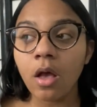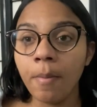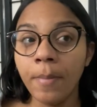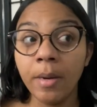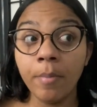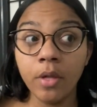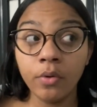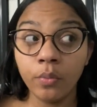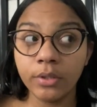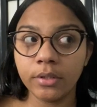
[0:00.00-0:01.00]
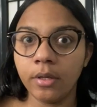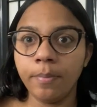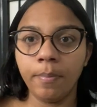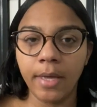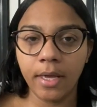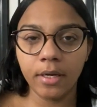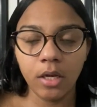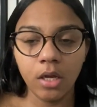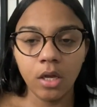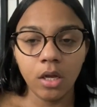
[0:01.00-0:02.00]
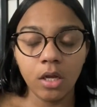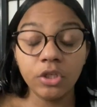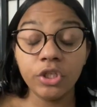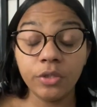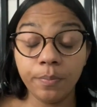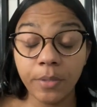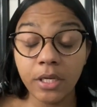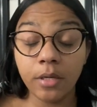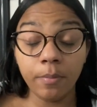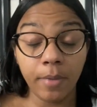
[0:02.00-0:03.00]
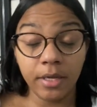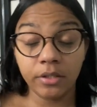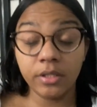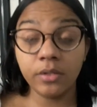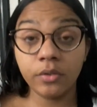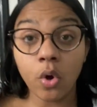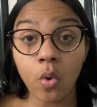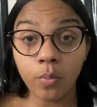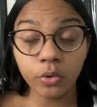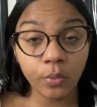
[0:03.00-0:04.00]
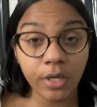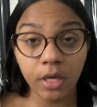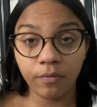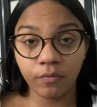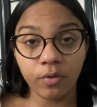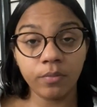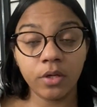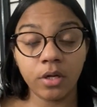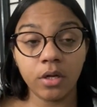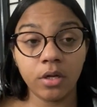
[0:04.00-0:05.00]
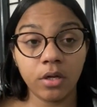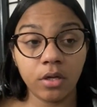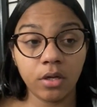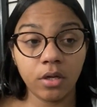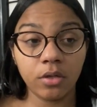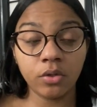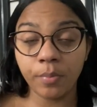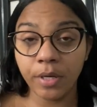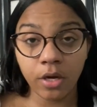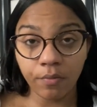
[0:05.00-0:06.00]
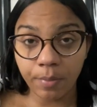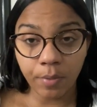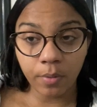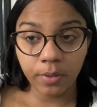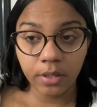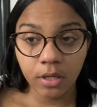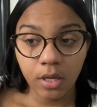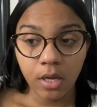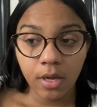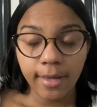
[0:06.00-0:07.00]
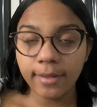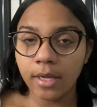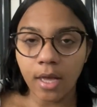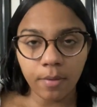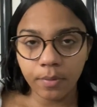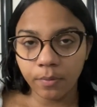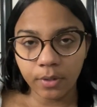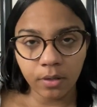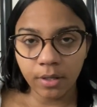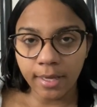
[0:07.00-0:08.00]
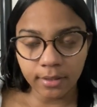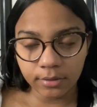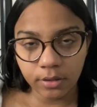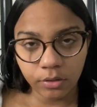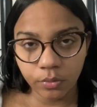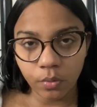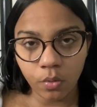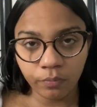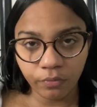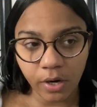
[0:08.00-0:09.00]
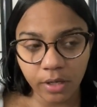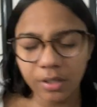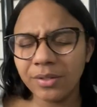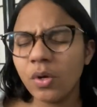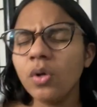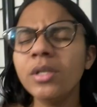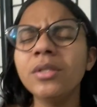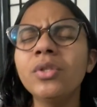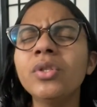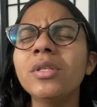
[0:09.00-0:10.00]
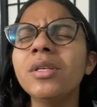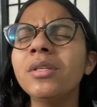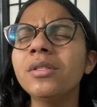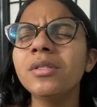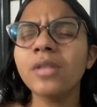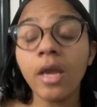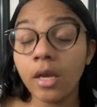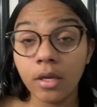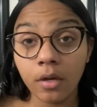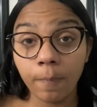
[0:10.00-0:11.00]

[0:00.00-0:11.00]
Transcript: My mother was in bed. She's been in bed since almost we came from the Dominican Republic. And the Gabi got sick too on Friday. So it's just insane.